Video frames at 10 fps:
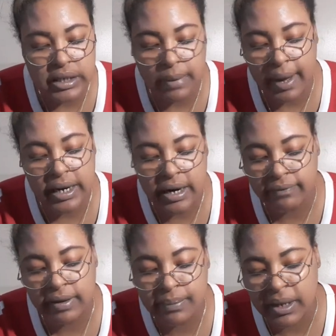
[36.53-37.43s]
Somebody
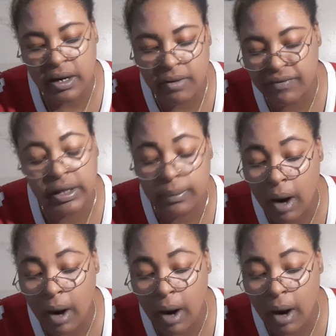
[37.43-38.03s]
definitely being feeling